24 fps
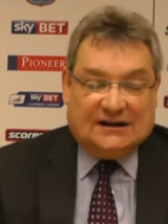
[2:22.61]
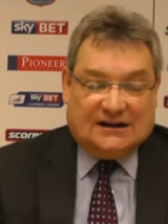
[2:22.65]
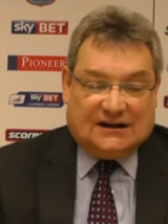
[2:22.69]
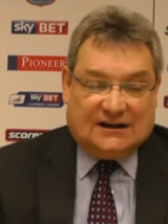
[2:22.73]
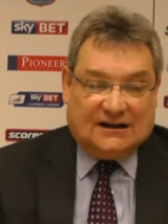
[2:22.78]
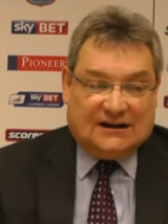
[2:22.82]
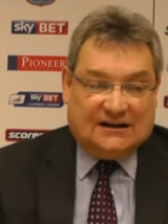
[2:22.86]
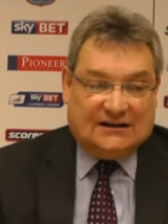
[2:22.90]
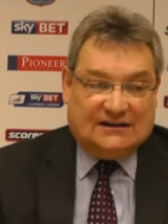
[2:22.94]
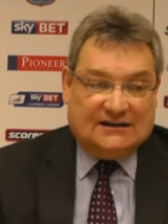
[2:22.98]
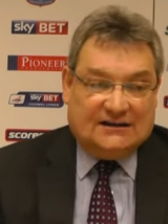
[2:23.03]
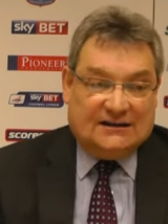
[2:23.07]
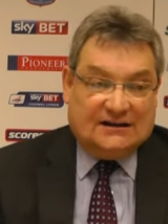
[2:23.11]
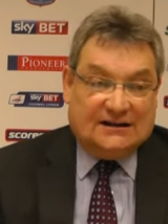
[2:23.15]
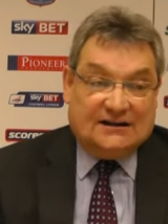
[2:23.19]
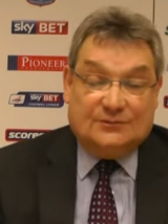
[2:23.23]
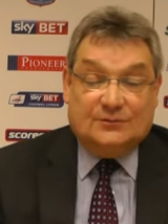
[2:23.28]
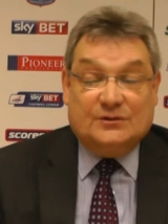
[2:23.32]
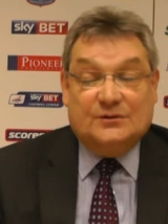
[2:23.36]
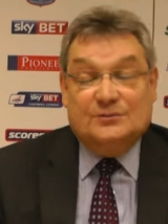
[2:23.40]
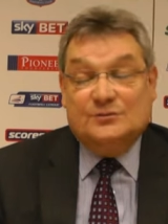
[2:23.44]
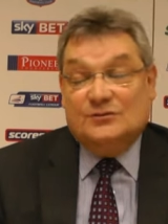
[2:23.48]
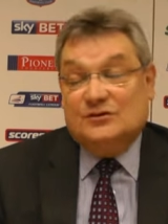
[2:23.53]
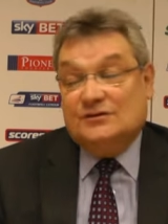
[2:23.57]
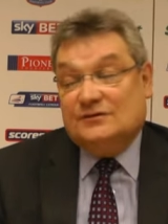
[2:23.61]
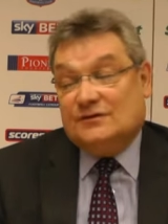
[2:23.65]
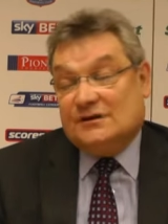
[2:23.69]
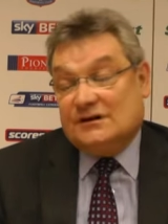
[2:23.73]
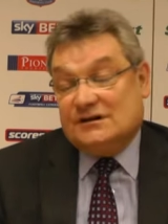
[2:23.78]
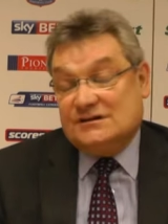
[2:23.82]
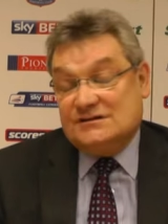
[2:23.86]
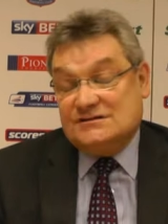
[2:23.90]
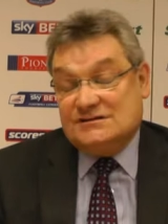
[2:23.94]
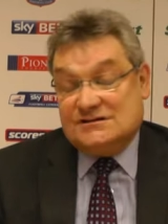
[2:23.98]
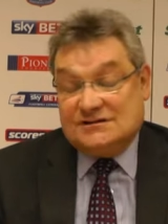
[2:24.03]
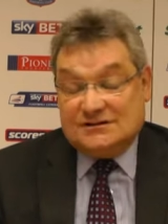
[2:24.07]
And we move
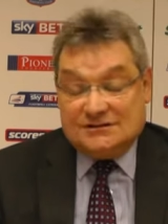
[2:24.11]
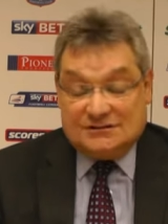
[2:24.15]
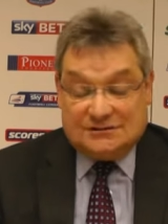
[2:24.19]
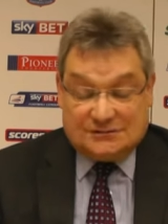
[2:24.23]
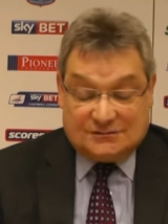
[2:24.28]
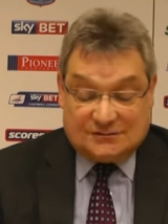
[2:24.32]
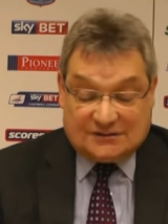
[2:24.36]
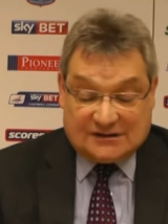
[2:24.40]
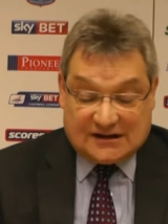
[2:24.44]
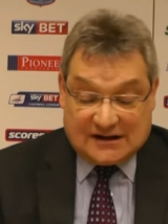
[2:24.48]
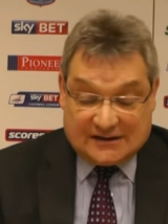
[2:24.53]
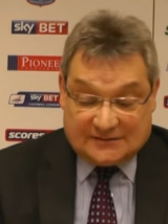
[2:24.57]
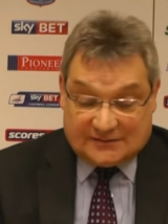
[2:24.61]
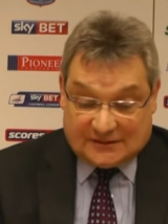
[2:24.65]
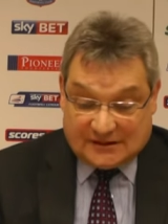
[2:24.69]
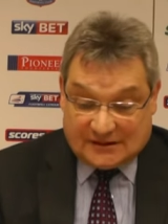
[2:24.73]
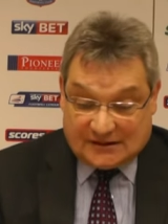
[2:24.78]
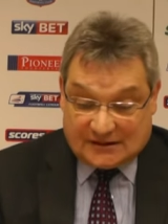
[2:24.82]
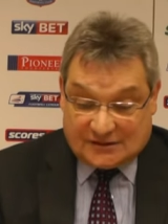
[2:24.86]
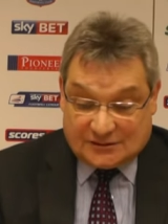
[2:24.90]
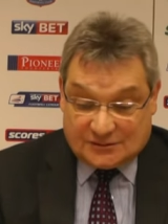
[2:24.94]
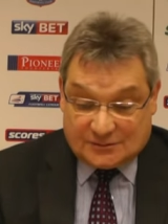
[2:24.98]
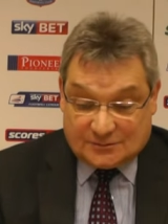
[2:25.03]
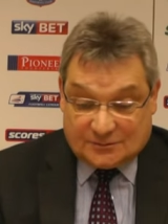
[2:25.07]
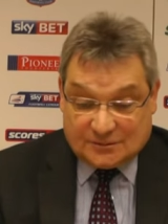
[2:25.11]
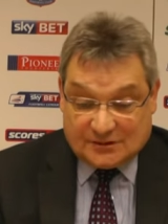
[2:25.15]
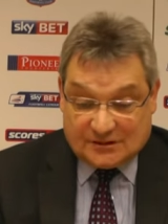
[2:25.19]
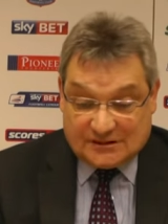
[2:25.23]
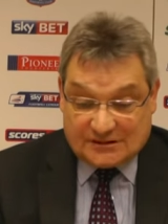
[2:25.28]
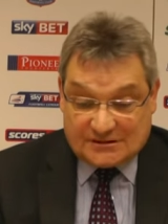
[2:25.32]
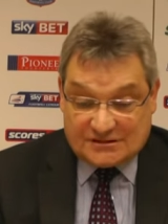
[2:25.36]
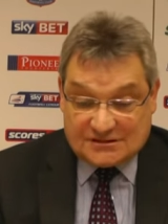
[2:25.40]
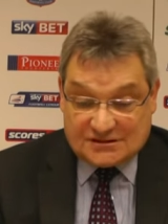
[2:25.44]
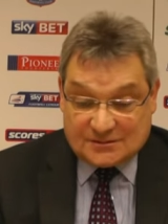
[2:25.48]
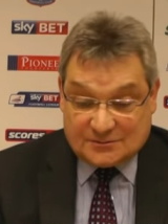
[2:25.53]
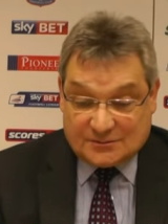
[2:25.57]
on to the FA Cup
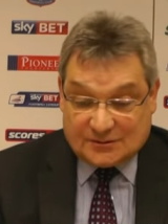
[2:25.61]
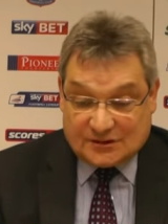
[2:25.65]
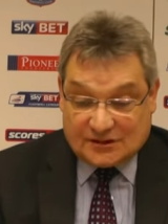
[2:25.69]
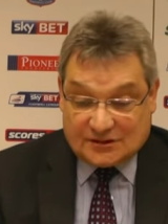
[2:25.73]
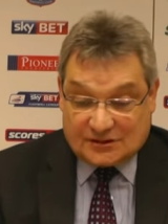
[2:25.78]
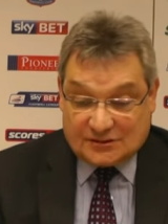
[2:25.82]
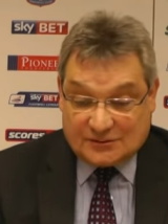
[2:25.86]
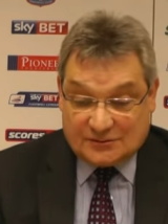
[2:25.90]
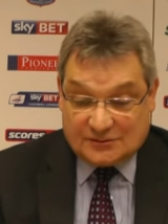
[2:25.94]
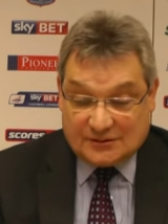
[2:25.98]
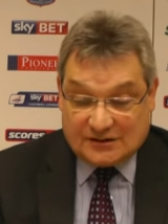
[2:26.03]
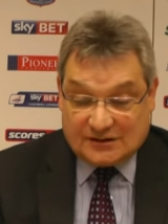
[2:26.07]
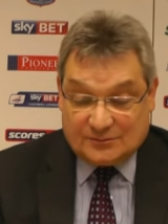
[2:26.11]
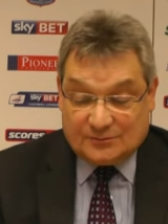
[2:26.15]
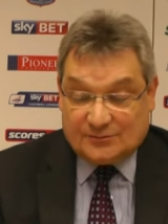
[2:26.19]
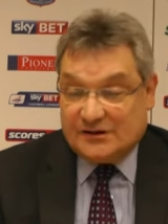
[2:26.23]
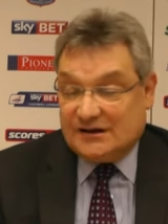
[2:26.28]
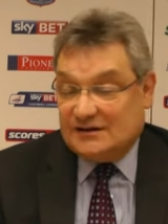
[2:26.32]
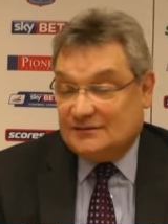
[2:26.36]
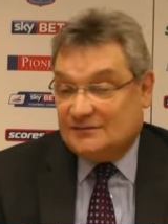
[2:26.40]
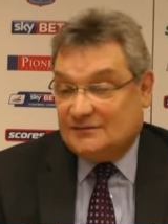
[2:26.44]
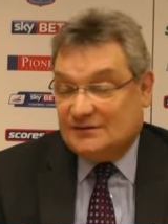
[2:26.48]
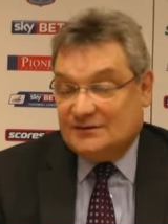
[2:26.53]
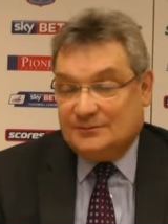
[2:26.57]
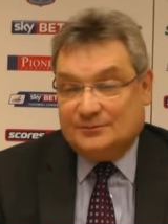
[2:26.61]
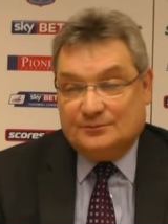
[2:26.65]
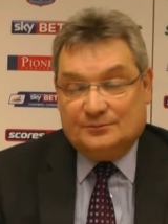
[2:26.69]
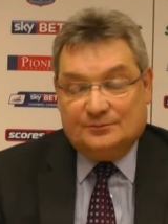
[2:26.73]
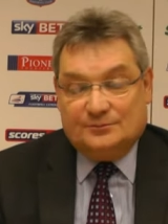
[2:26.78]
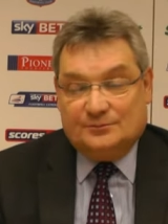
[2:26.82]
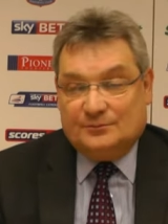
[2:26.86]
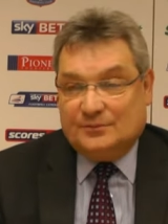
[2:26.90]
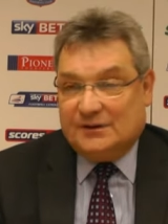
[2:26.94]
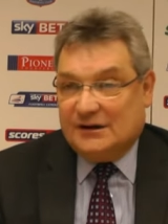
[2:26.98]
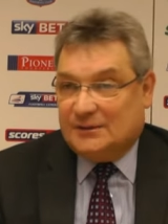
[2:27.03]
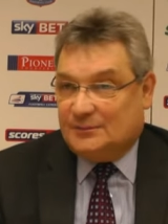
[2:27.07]
and tomorrow and Brentford.
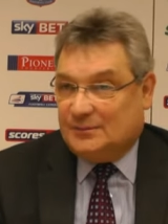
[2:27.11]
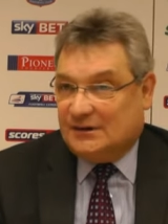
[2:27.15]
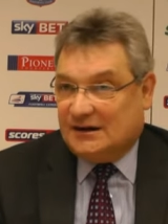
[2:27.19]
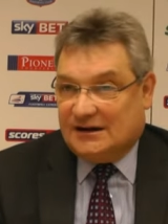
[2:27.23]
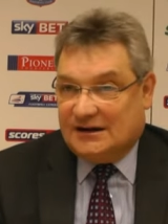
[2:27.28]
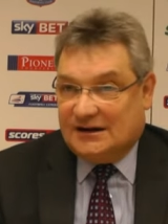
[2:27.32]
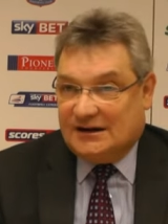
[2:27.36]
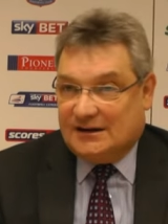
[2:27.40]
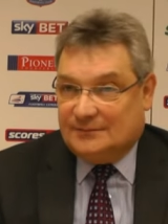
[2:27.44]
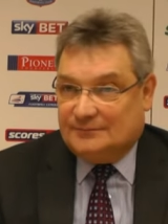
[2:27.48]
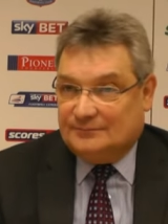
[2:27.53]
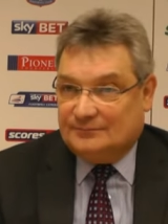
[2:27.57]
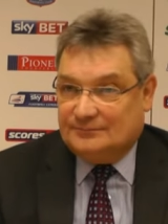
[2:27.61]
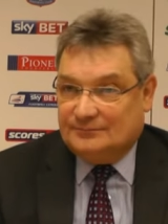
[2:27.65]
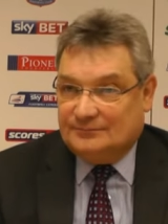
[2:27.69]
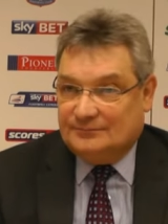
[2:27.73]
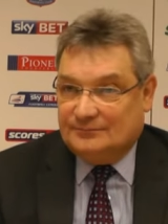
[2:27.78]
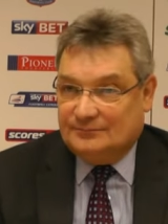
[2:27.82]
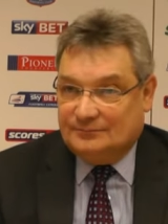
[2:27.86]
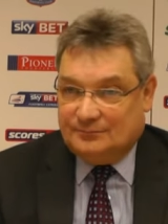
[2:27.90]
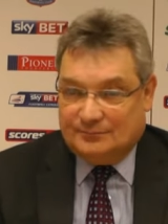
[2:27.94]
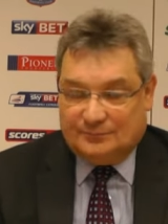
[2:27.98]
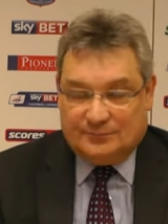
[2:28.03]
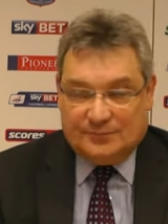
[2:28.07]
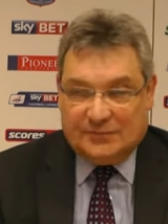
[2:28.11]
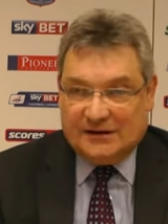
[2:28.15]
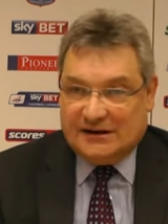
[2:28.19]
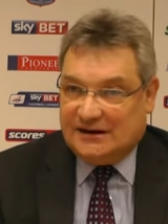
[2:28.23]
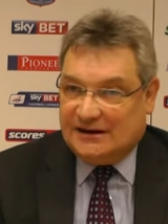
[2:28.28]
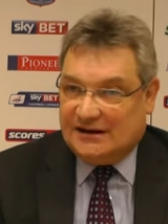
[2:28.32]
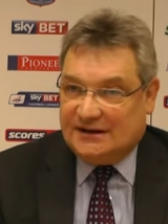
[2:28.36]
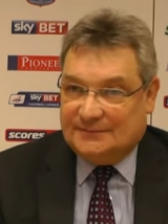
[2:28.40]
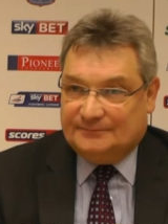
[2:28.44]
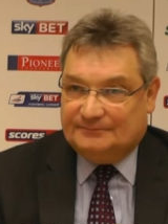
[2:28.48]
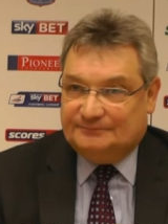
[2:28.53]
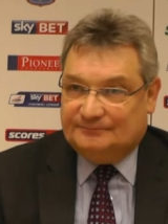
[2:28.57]
Big, big game. Big
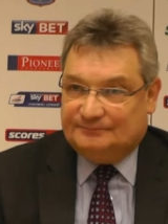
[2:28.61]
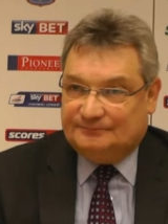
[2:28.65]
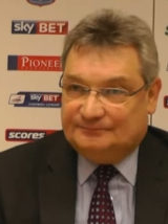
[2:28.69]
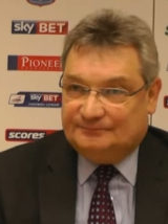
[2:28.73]
game.